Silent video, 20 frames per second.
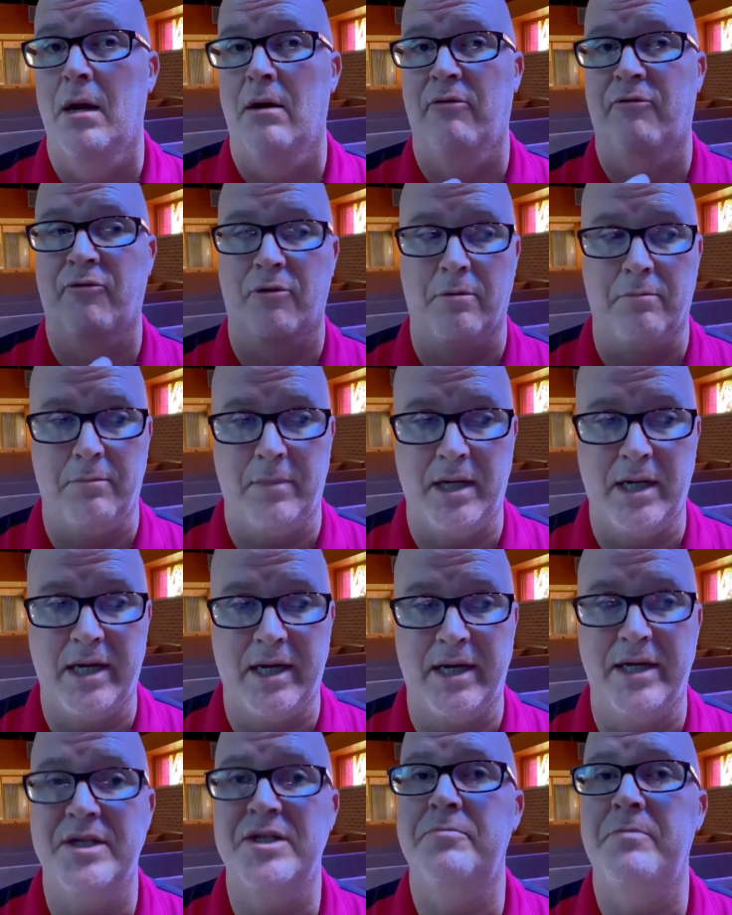for
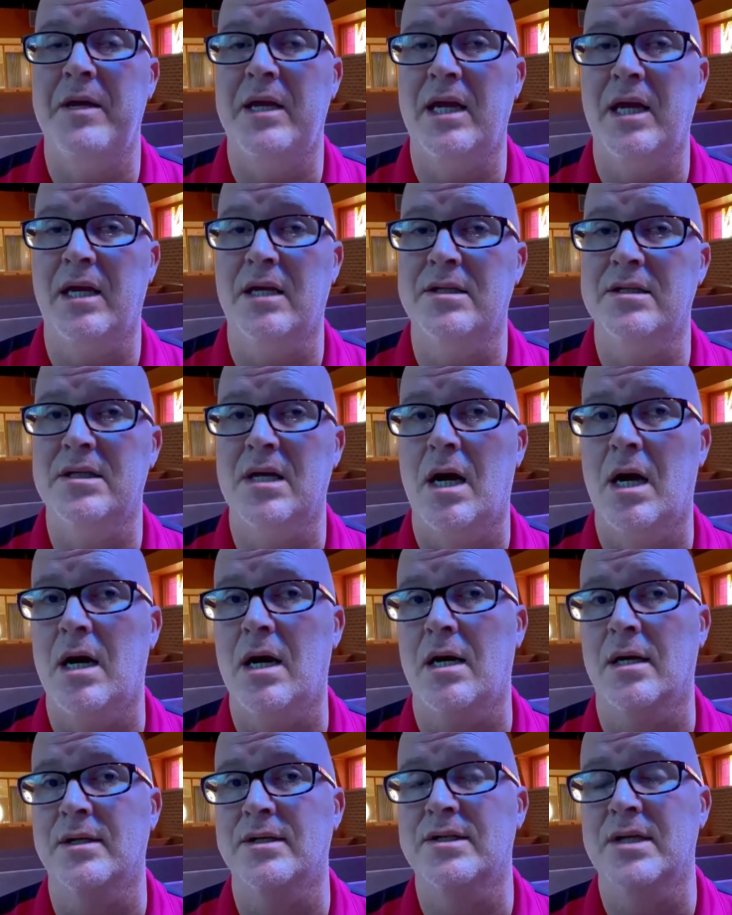me, speaking in
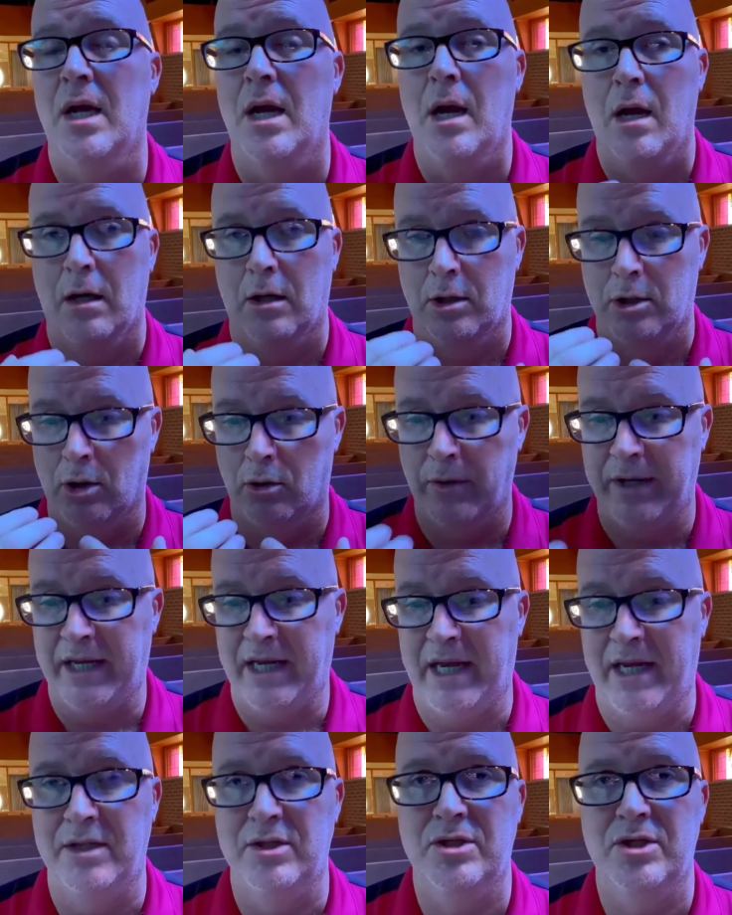tongues,
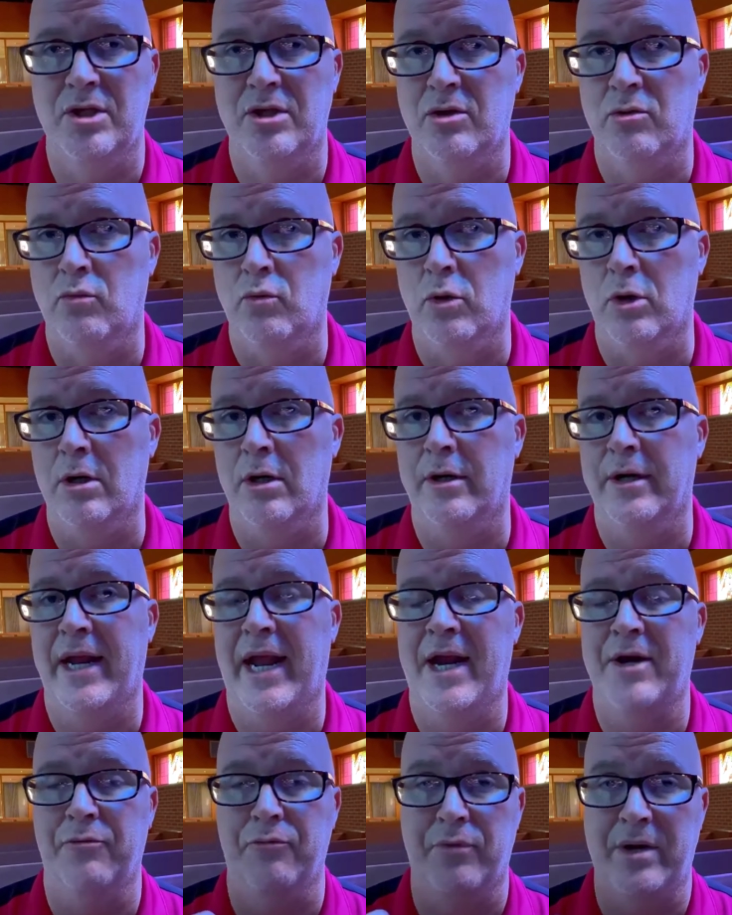going into the Word
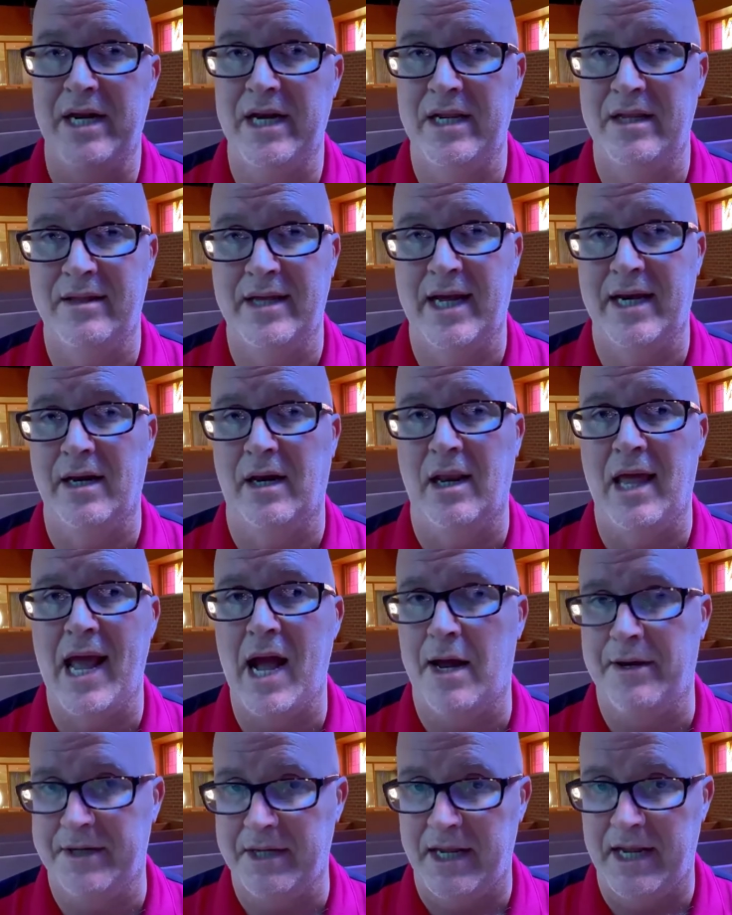and reading that
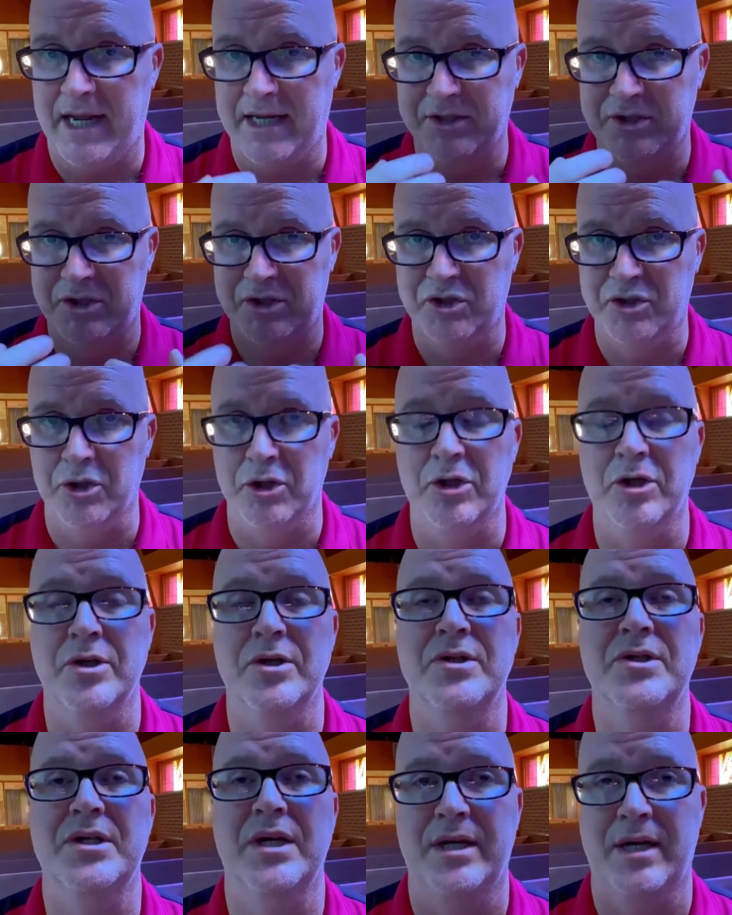aloud, it
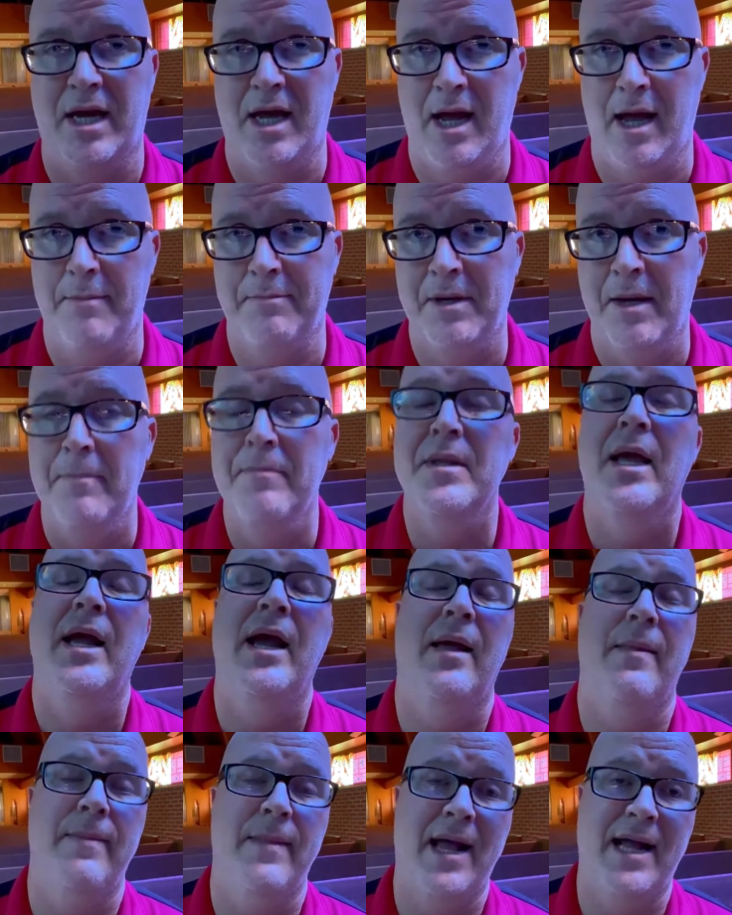stirs it up.
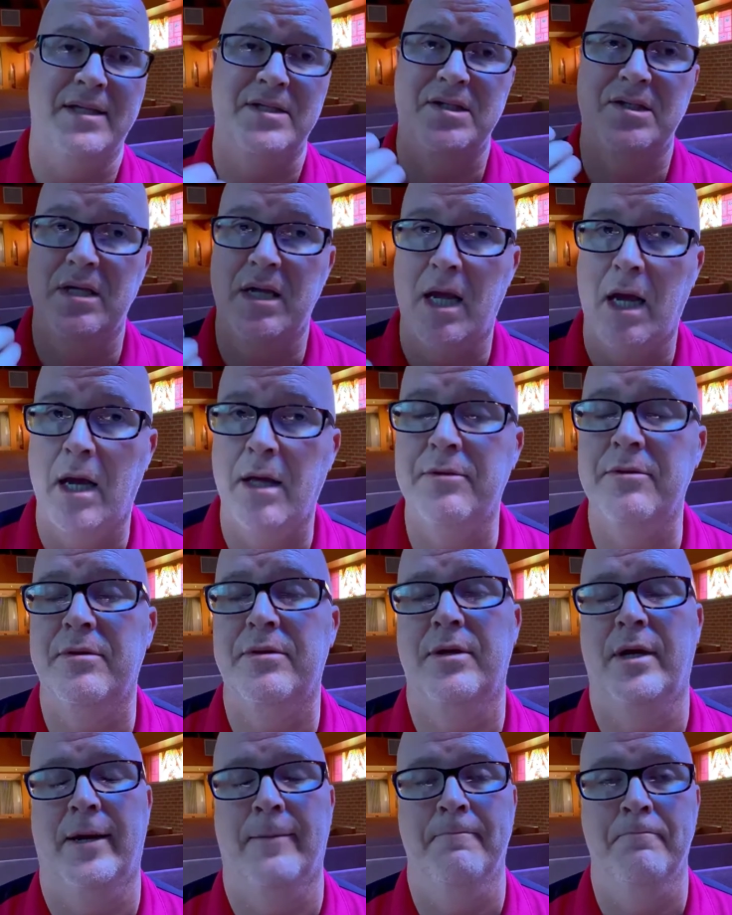And that's the other
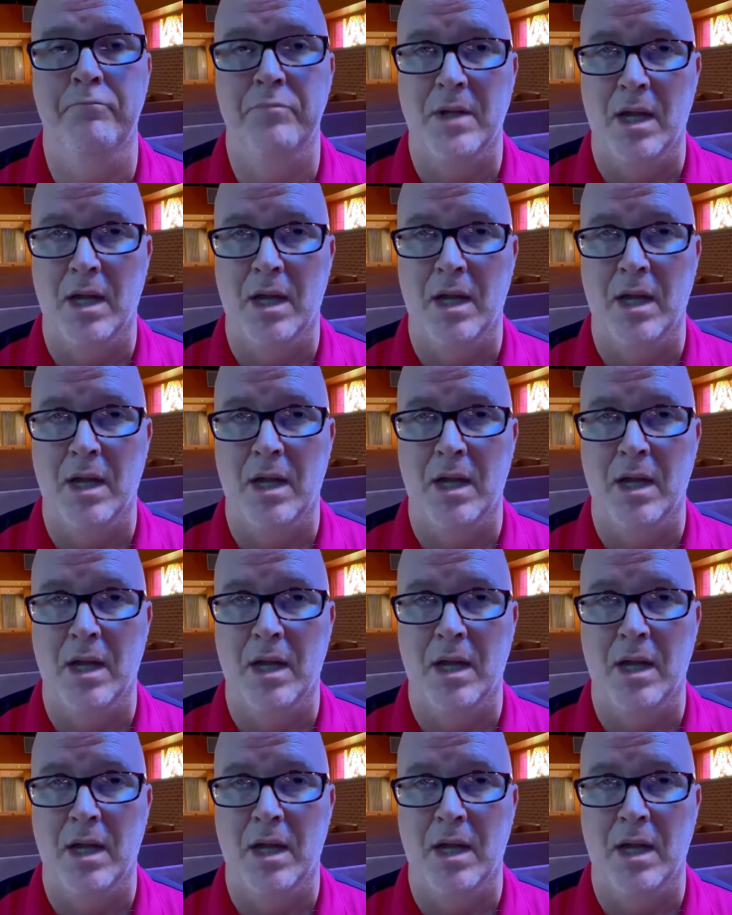thing.